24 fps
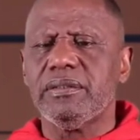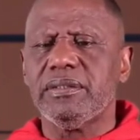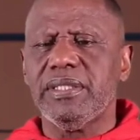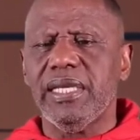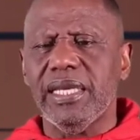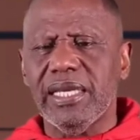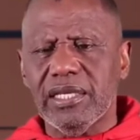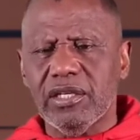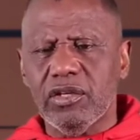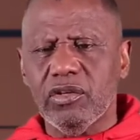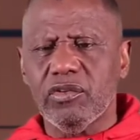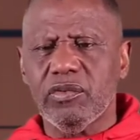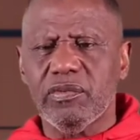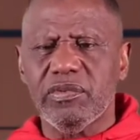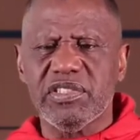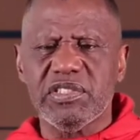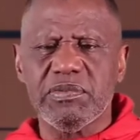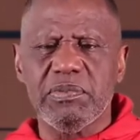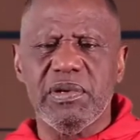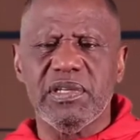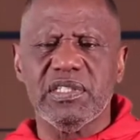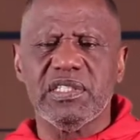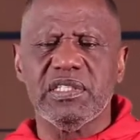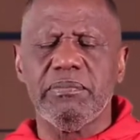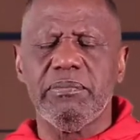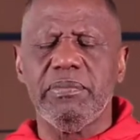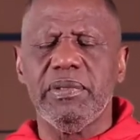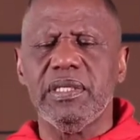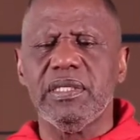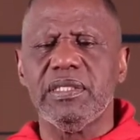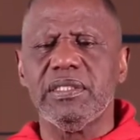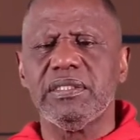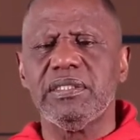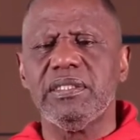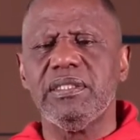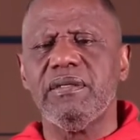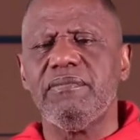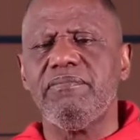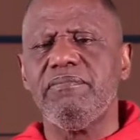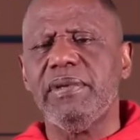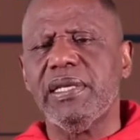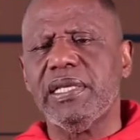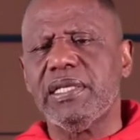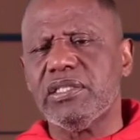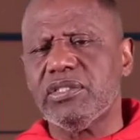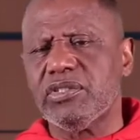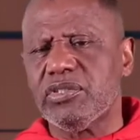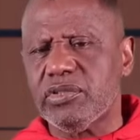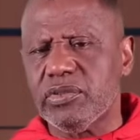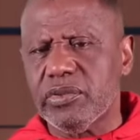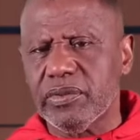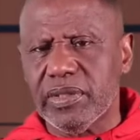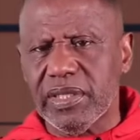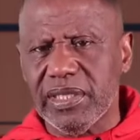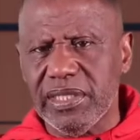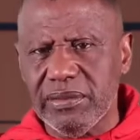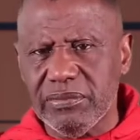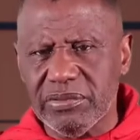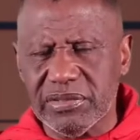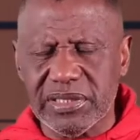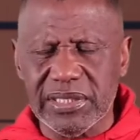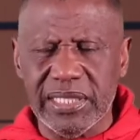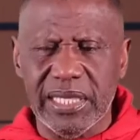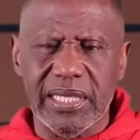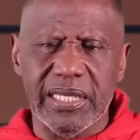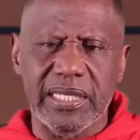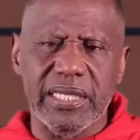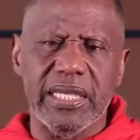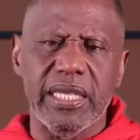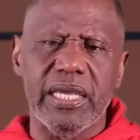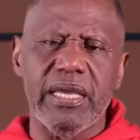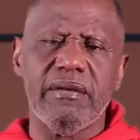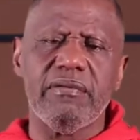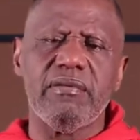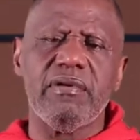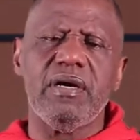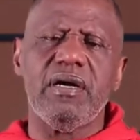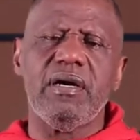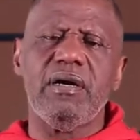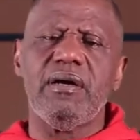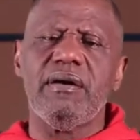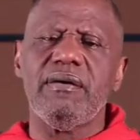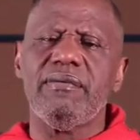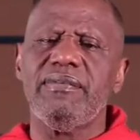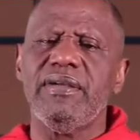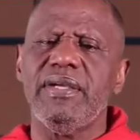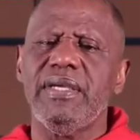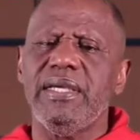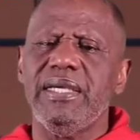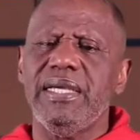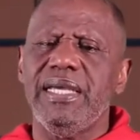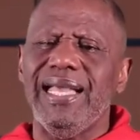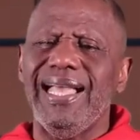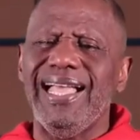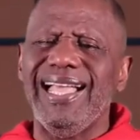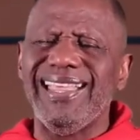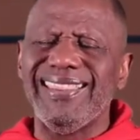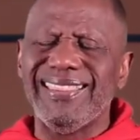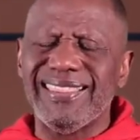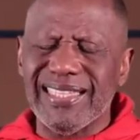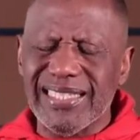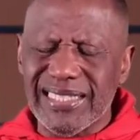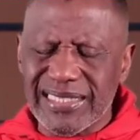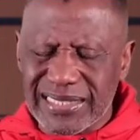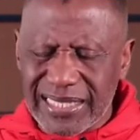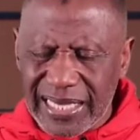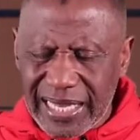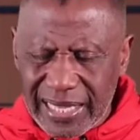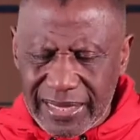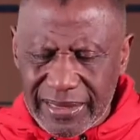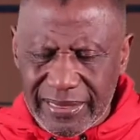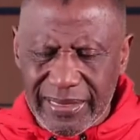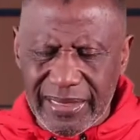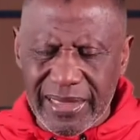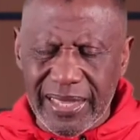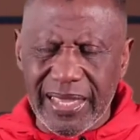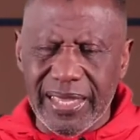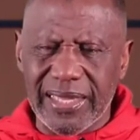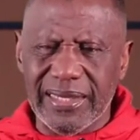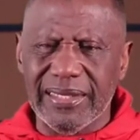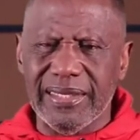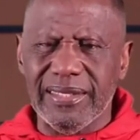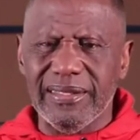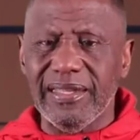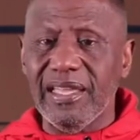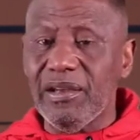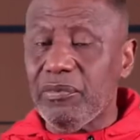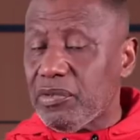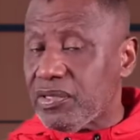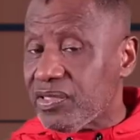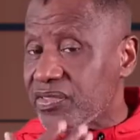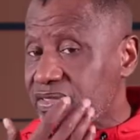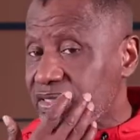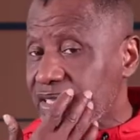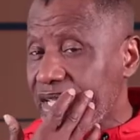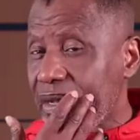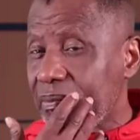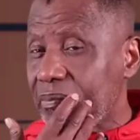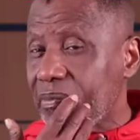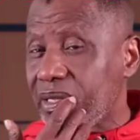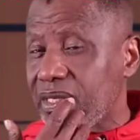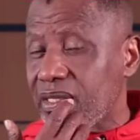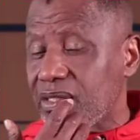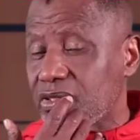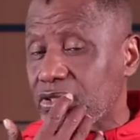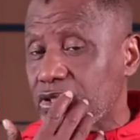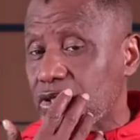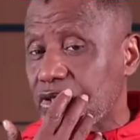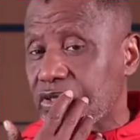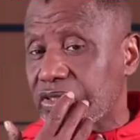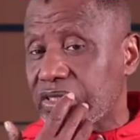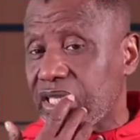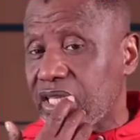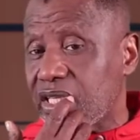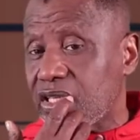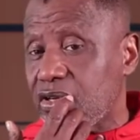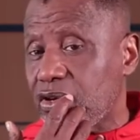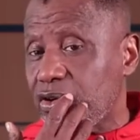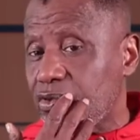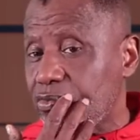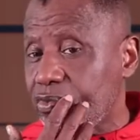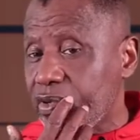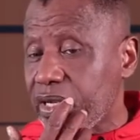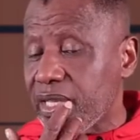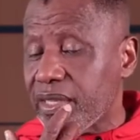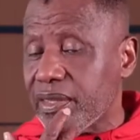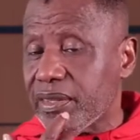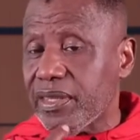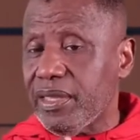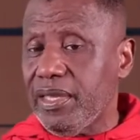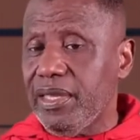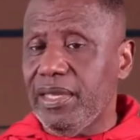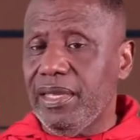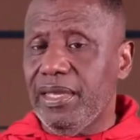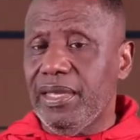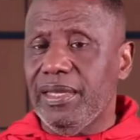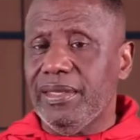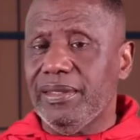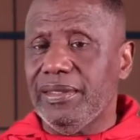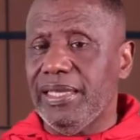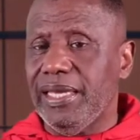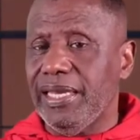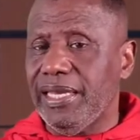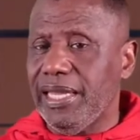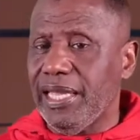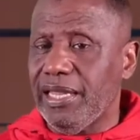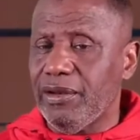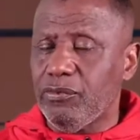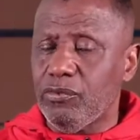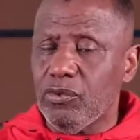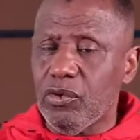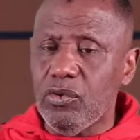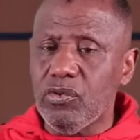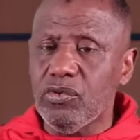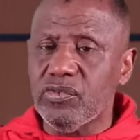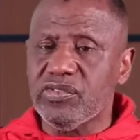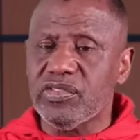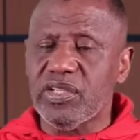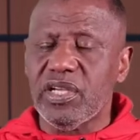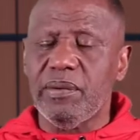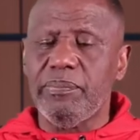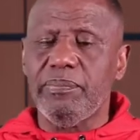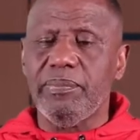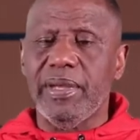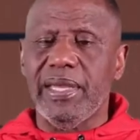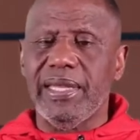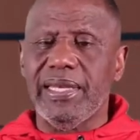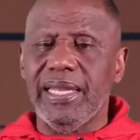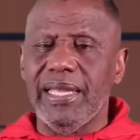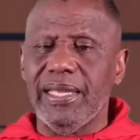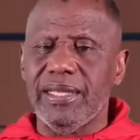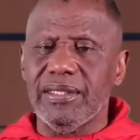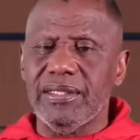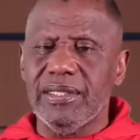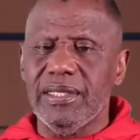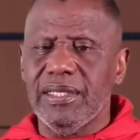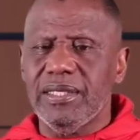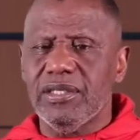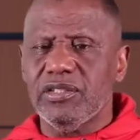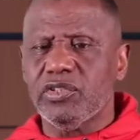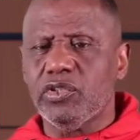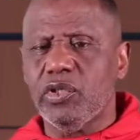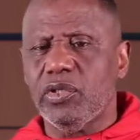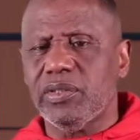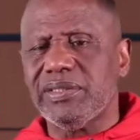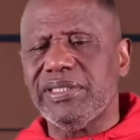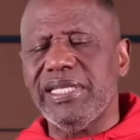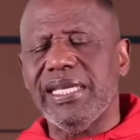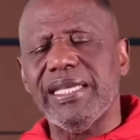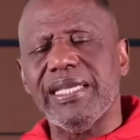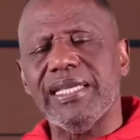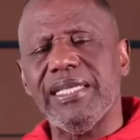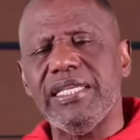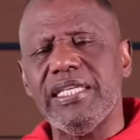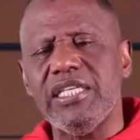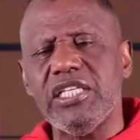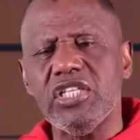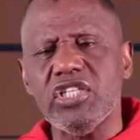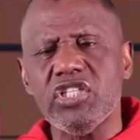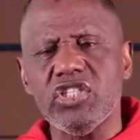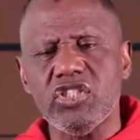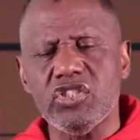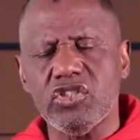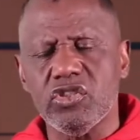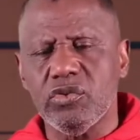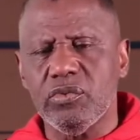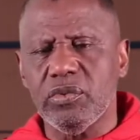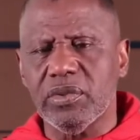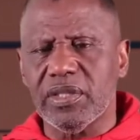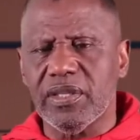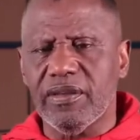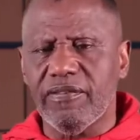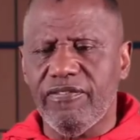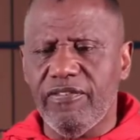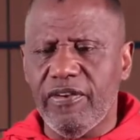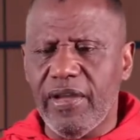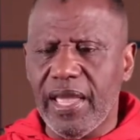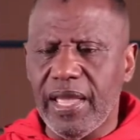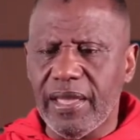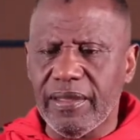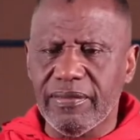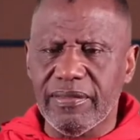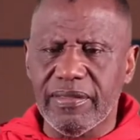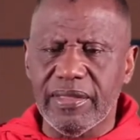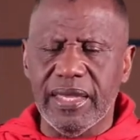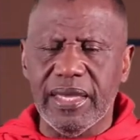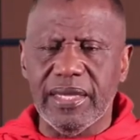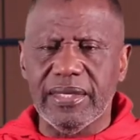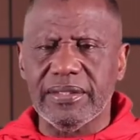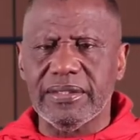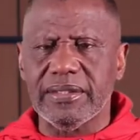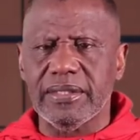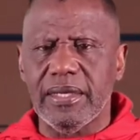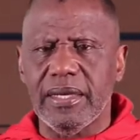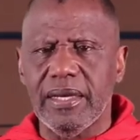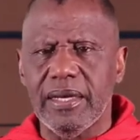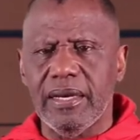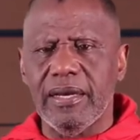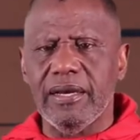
taking on the responsibility of making sure that he was taken care of and things like that. And there were some in the church at Corinth that had rose up and start taking issue with the fact that